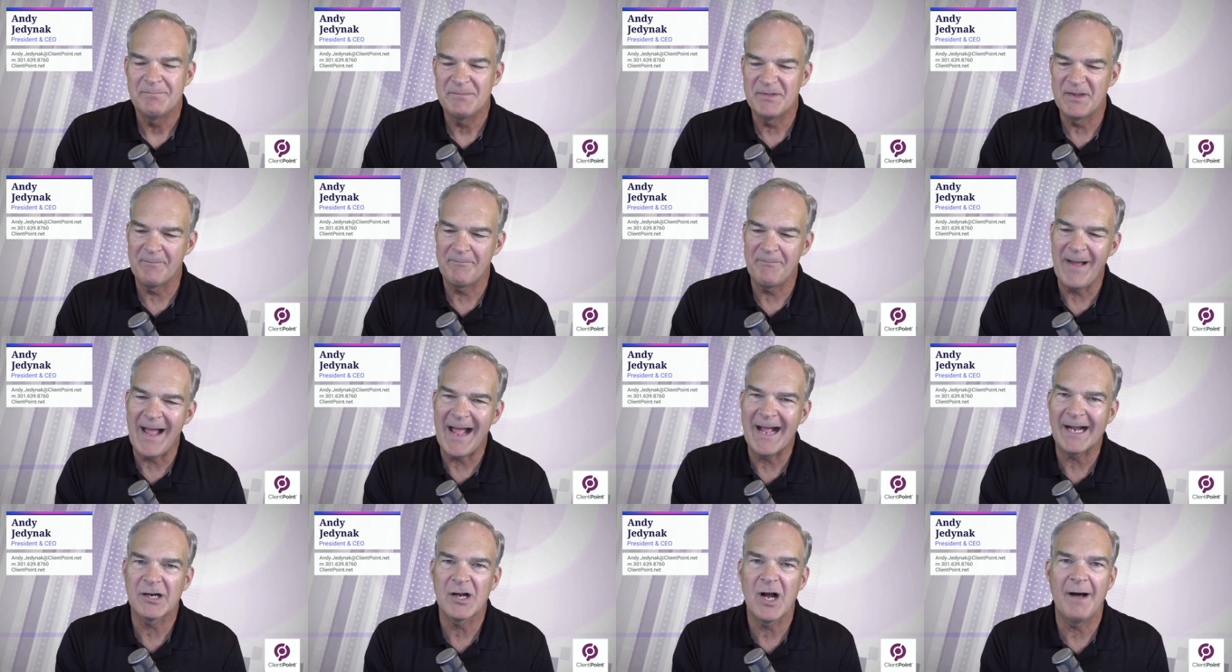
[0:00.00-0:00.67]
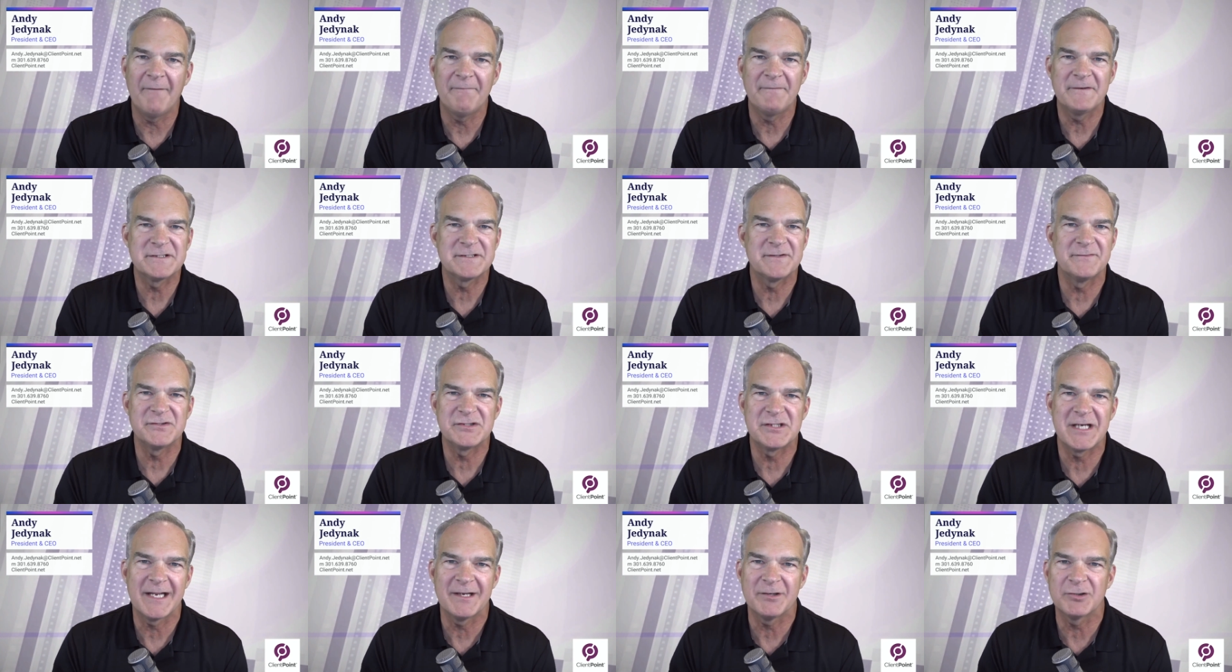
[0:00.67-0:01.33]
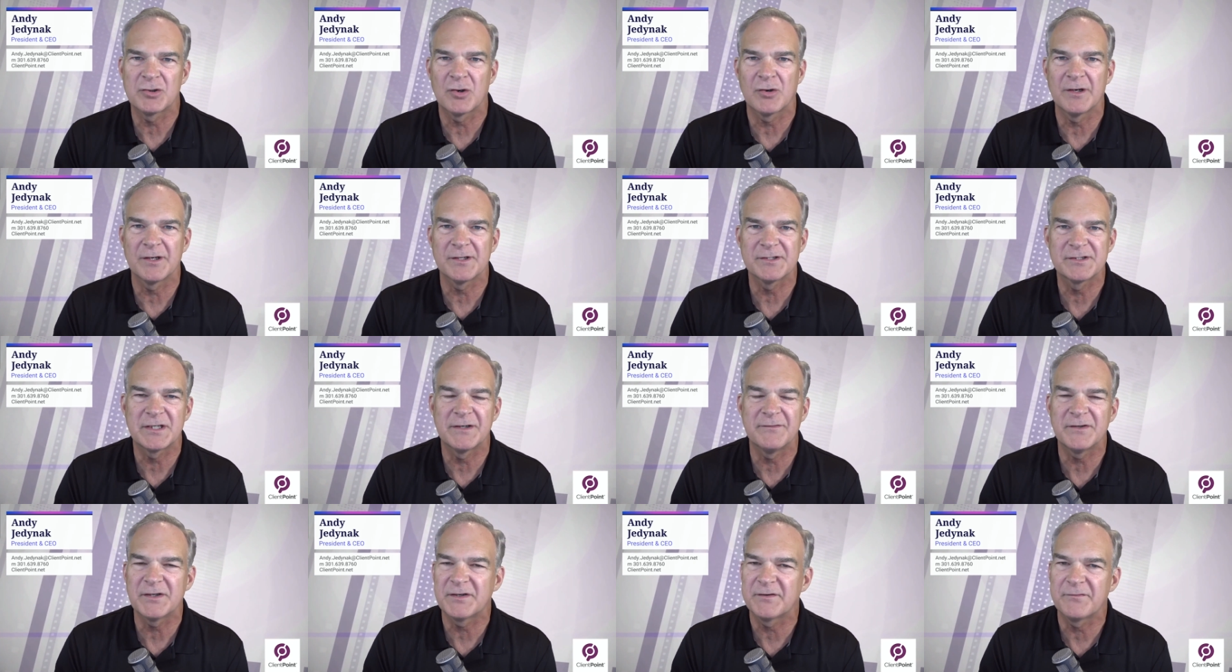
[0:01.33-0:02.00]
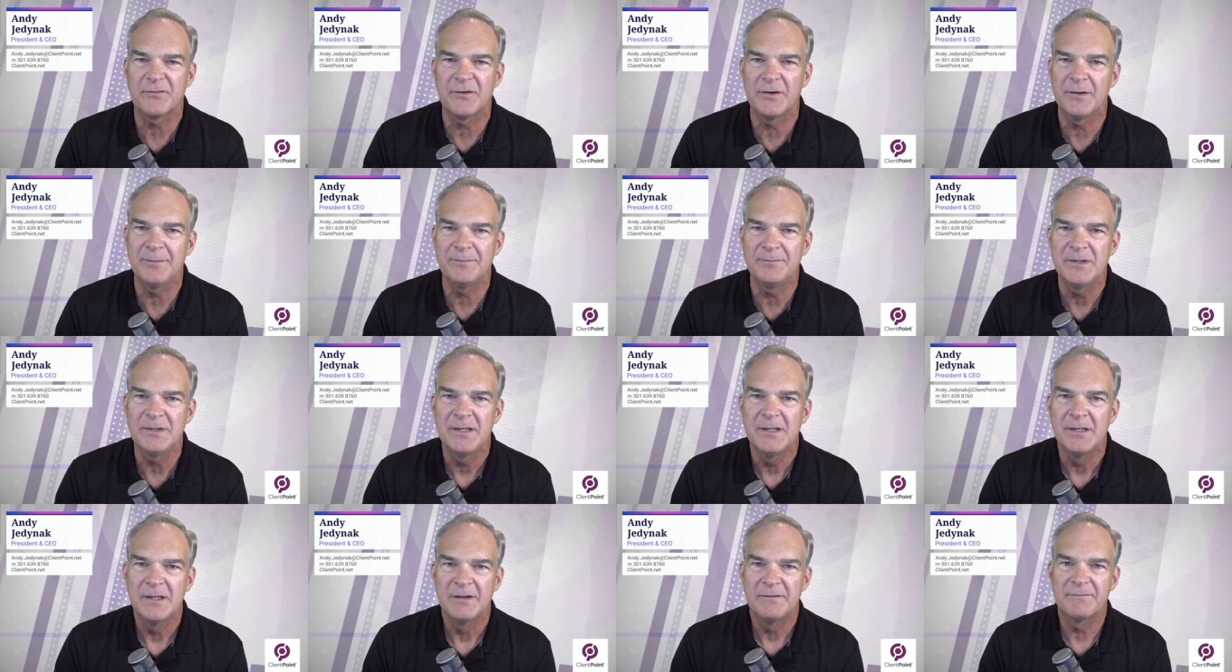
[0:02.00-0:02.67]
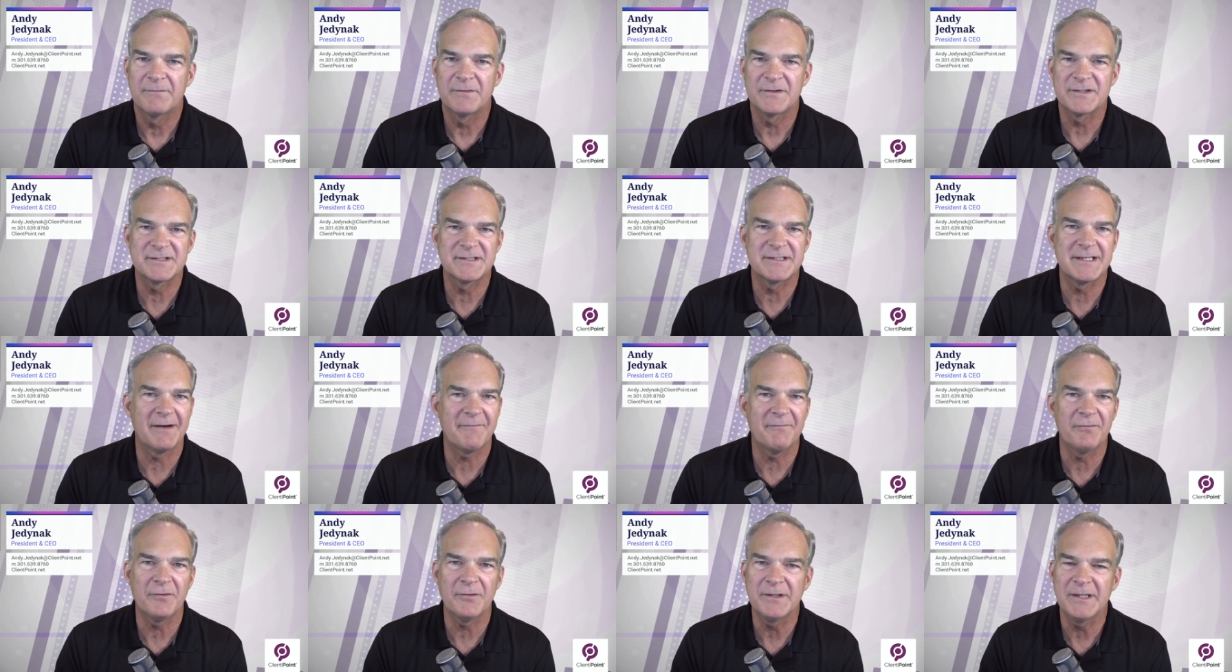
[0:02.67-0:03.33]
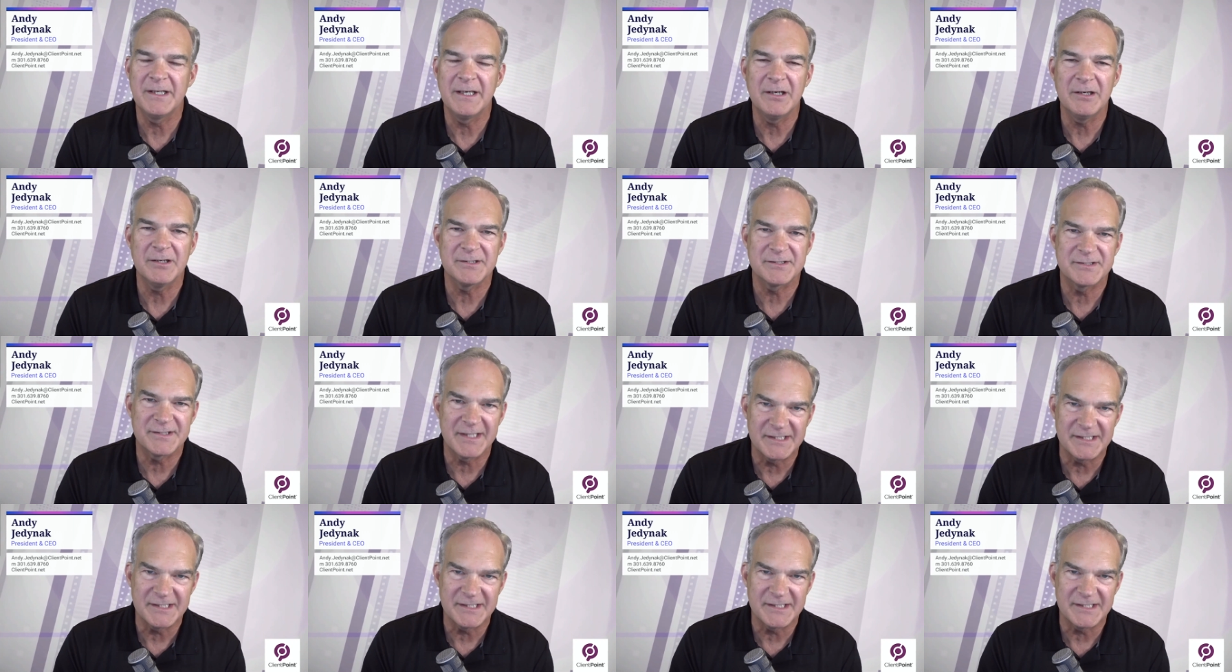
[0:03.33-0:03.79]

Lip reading: the back office of a janitorial service firm for several years,